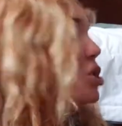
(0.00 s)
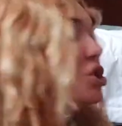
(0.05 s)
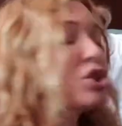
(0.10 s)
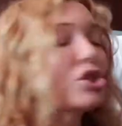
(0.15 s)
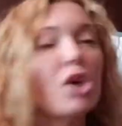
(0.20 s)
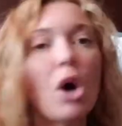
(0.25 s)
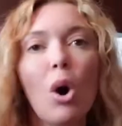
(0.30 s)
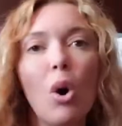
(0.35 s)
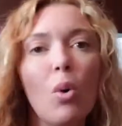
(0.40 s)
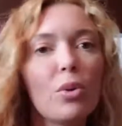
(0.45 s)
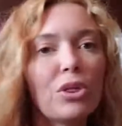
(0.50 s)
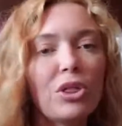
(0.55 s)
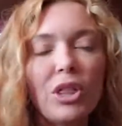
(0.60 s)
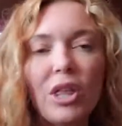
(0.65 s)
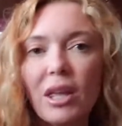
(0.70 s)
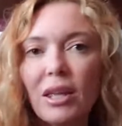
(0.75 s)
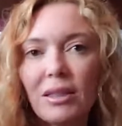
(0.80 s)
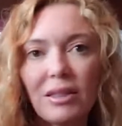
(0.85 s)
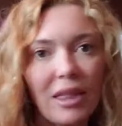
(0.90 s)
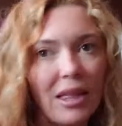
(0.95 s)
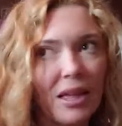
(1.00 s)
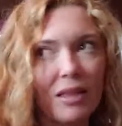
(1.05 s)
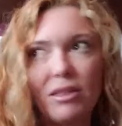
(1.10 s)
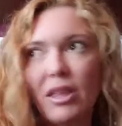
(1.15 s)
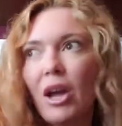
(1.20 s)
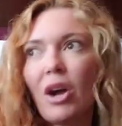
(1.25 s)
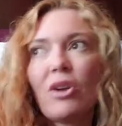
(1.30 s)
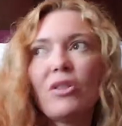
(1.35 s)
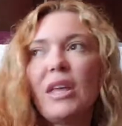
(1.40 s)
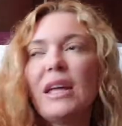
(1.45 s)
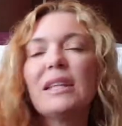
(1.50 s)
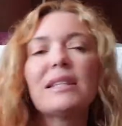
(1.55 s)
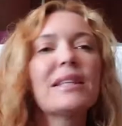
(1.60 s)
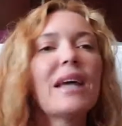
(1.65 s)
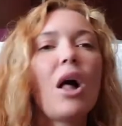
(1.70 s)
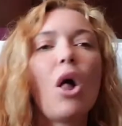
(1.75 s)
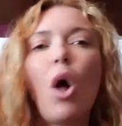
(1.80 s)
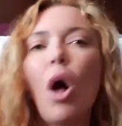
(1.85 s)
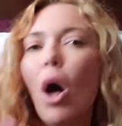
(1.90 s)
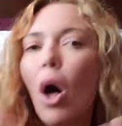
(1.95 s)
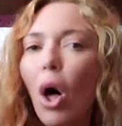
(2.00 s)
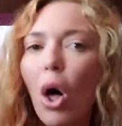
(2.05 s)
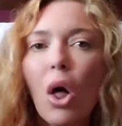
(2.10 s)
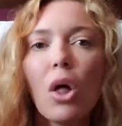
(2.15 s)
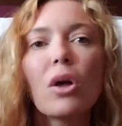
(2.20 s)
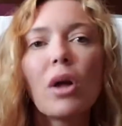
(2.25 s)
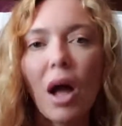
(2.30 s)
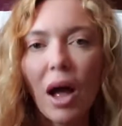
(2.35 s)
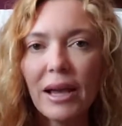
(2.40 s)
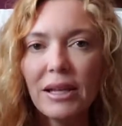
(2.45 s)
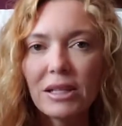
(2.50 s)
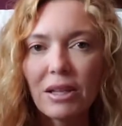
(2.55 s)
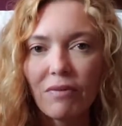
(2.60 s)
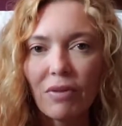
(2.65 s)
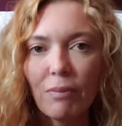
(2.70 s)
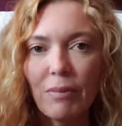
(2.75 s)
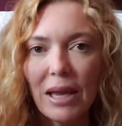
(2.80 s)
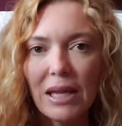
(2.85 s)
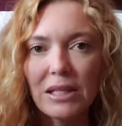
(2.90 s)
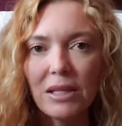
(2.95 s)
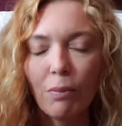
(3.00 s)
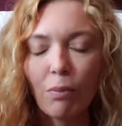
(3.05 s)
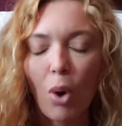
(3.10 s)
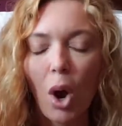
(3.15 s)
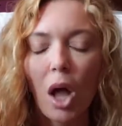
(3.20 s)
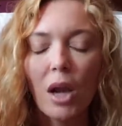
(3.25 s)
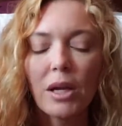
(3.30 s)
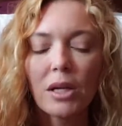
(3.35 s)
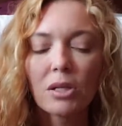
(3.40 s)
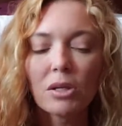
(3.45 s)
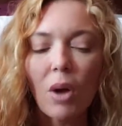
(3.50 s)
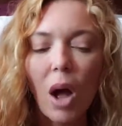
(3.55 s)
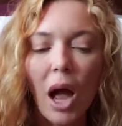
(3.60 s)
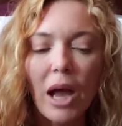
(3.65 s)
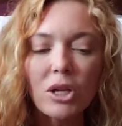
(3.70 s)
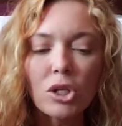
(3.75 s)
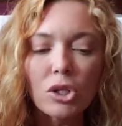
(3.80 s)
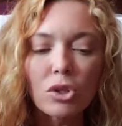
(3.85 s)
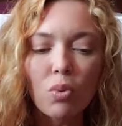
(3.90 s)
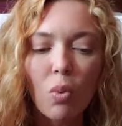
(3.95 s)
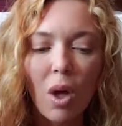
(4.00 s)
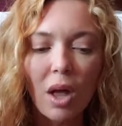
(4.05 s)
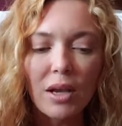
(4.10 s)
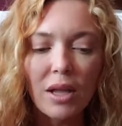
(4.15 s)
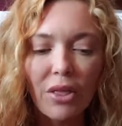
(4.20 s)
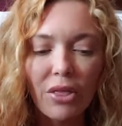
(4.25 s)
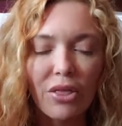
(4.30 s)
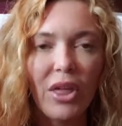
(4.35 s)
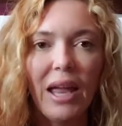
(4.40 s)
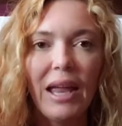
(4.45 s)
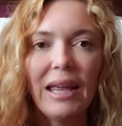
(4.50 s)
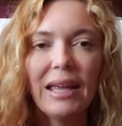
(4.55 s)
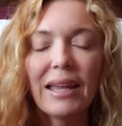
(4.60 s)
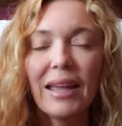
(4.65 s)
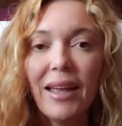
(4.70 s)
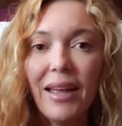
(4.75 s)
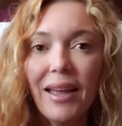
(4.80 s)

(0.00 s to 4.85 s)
so there they sell all kinds of amazing products. So I just want to thank